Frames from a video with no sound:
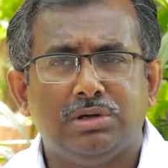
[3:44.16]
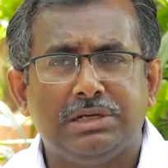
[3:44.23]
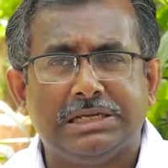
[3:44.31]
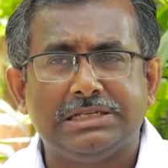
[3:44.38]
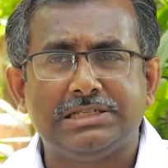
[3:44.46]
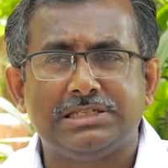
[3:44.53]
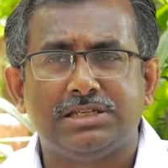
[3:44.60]

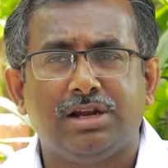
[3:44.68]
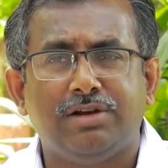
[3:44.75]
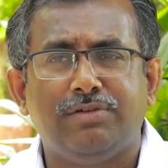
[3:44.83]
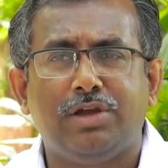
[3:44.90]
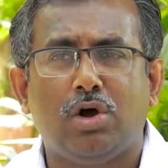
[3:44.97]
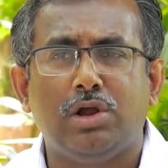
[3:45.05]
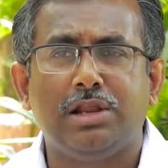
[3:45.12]
does a
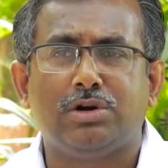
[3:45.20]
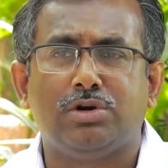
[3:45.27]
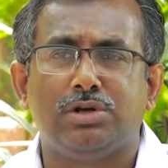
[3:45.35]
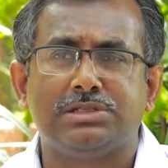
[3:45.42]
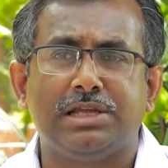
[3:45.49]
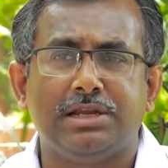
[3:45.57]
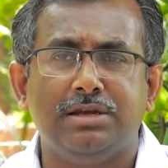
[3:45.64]
survey all
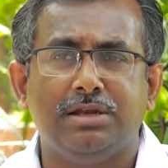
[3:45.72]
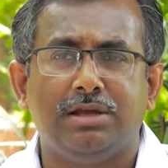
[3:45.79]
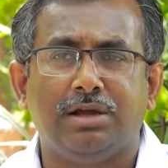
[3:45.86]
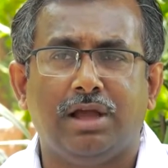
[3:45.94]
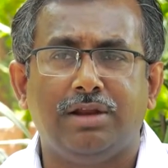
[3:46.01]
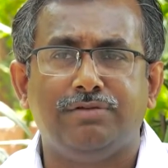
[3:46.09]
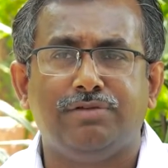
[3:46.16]
across the
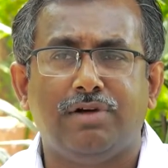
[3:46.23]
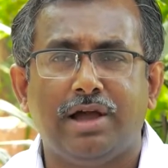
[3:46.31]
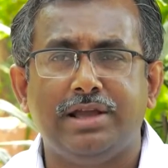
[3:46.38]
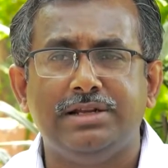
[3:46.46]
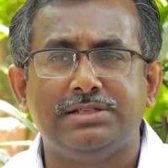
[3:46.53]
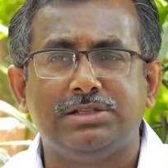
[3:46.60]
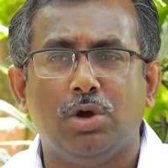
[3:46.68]
India and
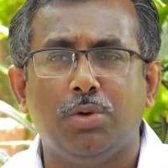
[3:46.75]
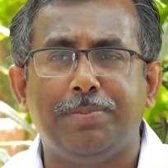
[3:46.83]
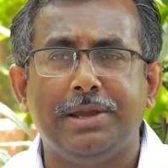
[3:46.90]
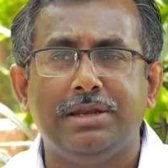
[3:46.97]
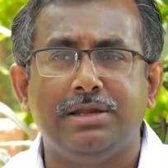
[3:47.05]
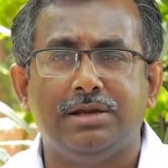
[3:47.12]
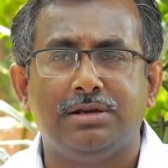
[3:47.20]
finds the
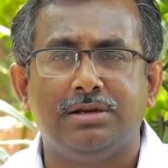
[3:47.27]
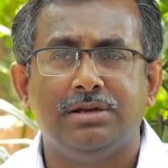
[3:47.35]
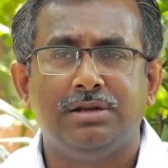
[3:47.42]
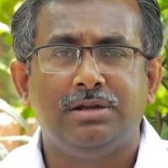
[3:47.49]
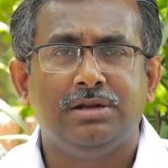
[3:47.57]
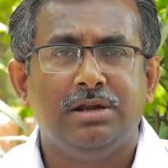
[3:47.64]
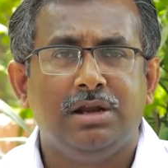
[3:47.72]
opinion
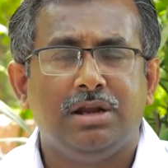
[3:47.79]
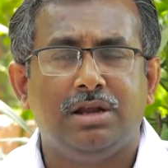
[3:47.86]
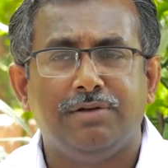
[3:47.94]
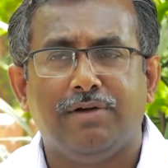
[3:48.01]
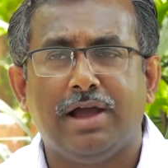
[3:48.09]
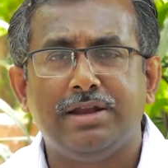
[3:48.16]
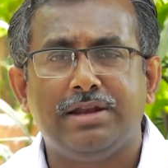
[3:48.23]

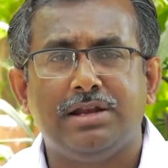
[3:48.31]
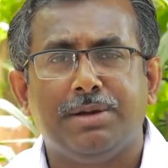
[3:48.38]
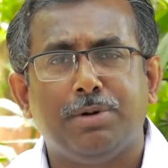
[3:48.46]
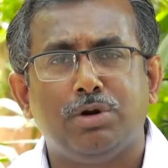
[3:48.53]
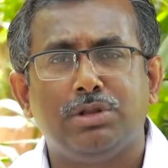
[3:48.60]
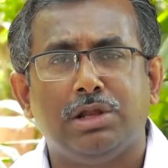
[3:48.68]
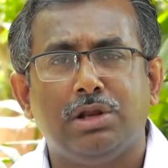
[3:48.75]
divided
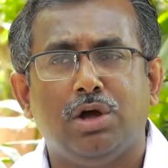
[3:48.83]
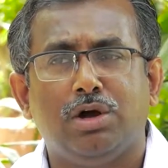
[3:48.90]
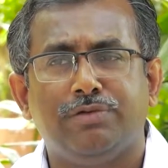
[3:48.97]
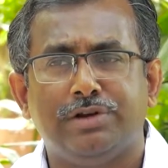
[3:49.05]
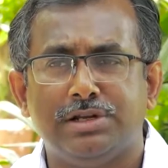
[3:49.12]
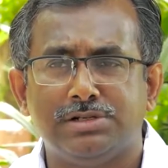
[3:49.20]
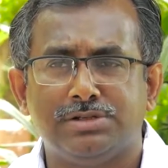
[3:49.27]
about the law
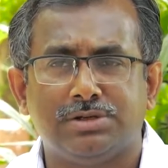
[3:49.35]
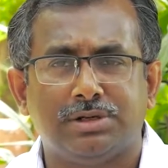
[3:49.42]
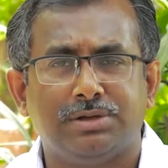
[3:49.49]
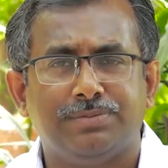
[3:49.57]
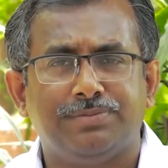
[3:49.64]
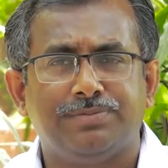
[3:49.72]
of adultery.